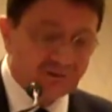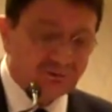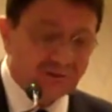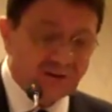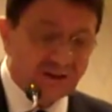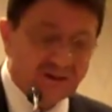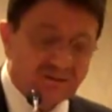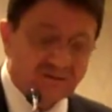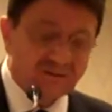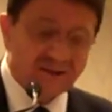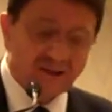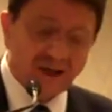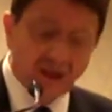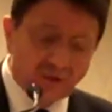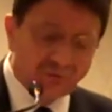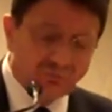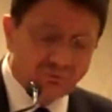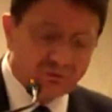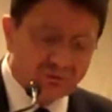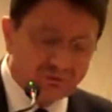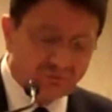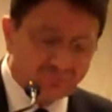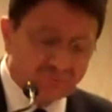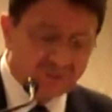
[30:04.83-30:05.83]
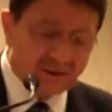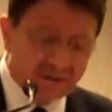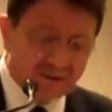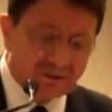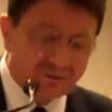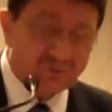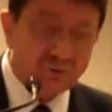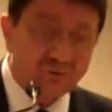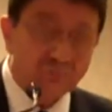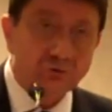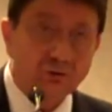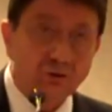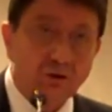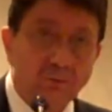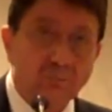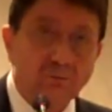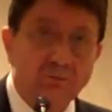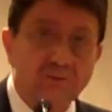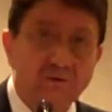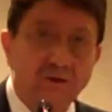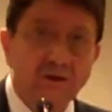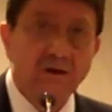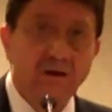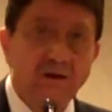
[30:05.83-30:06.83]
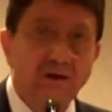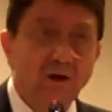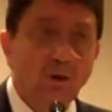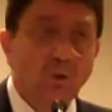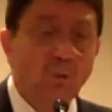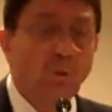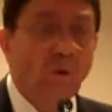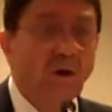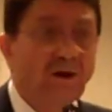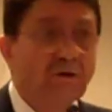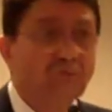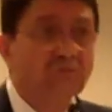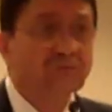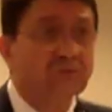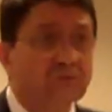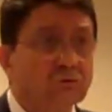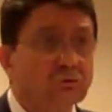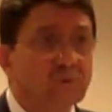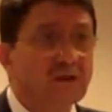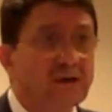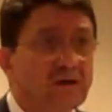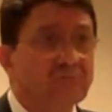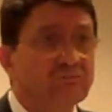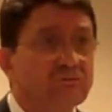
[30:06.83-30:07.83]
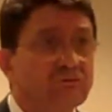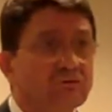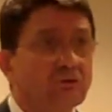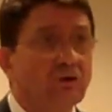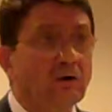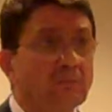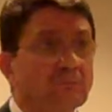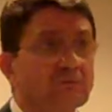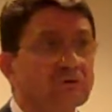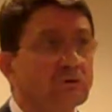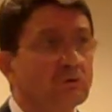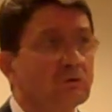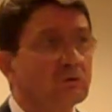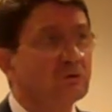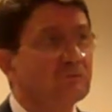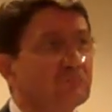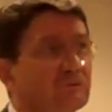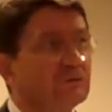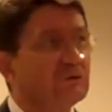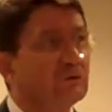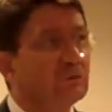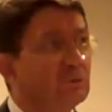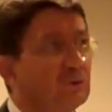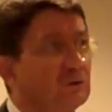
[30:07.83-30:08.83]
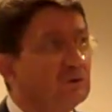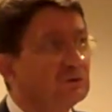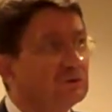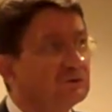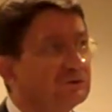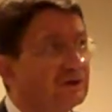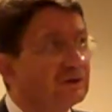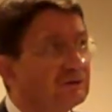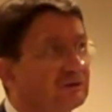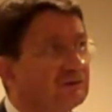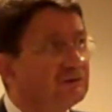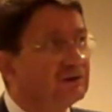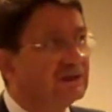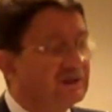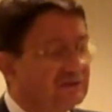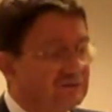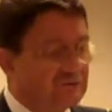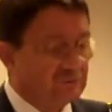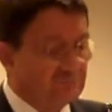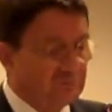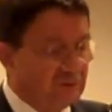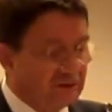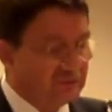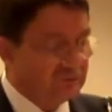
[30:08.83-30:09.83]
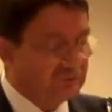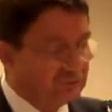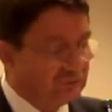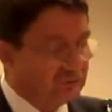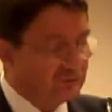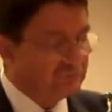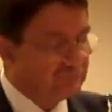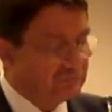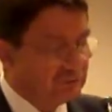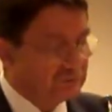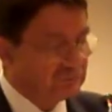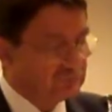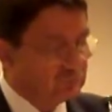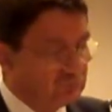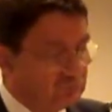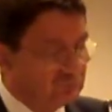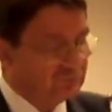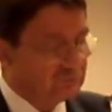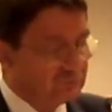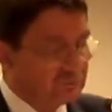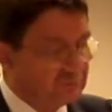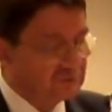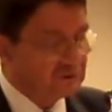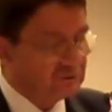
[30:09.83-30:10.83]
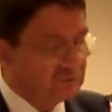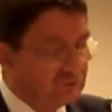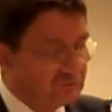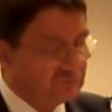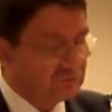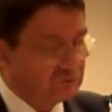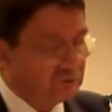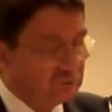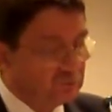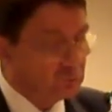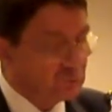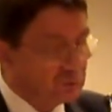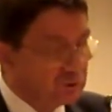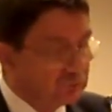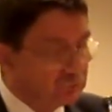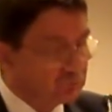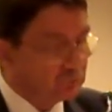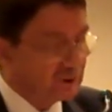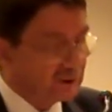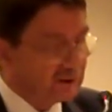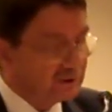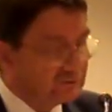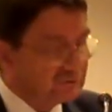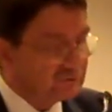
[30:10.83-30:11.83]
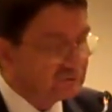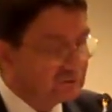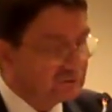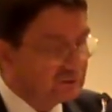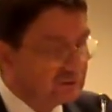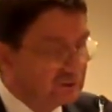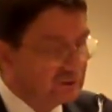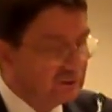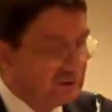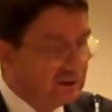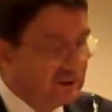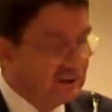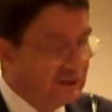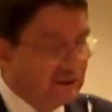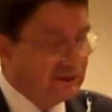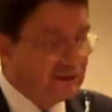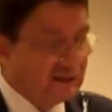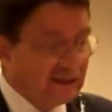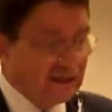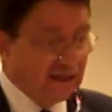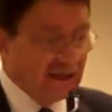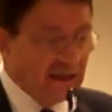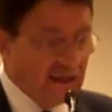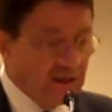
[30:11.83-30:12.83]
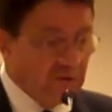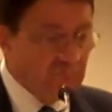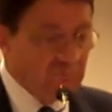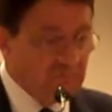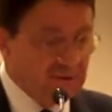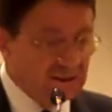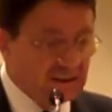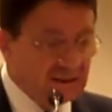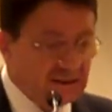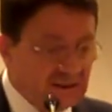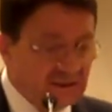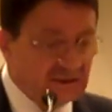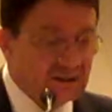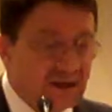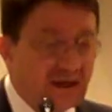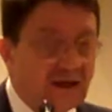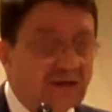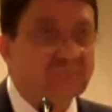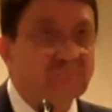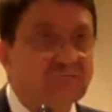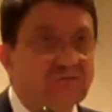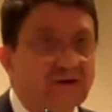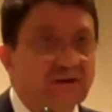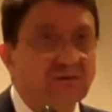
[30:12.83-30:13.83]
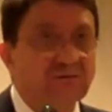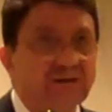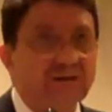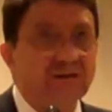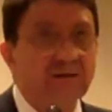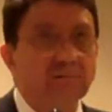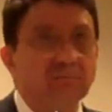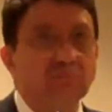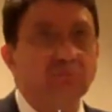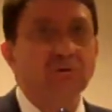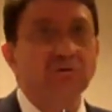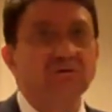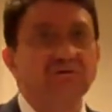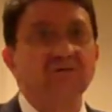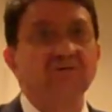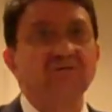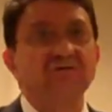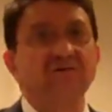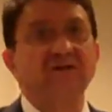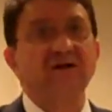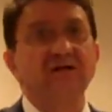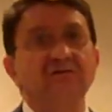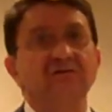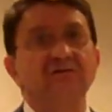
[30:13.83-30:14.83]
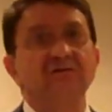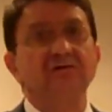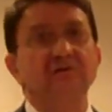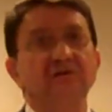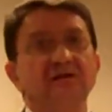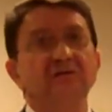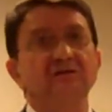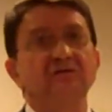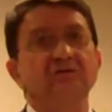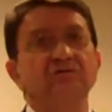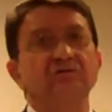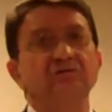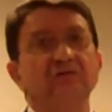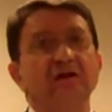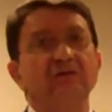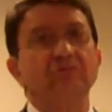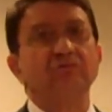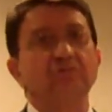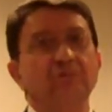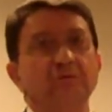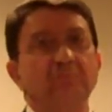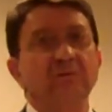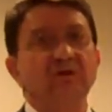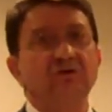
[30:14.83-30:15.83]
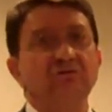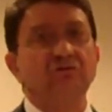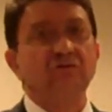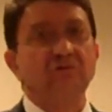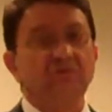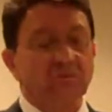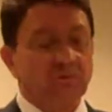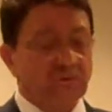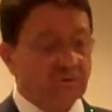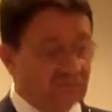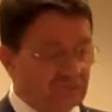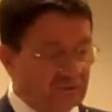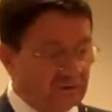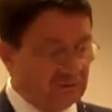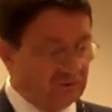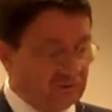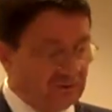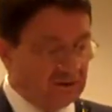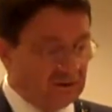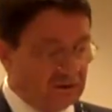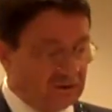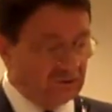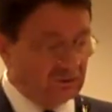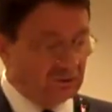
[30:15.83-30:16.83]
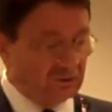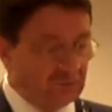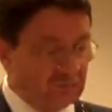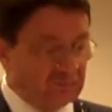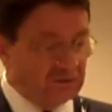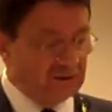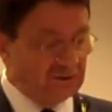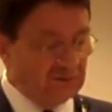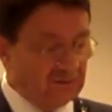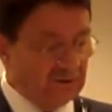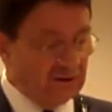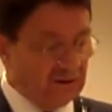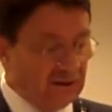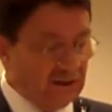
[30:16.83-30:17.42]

creating hundreds of millions of jobs. 1 over 12 jobs all over the world are created by the travel and tourism industry worldwide, can be a very important sector in this transformation towards the green economy.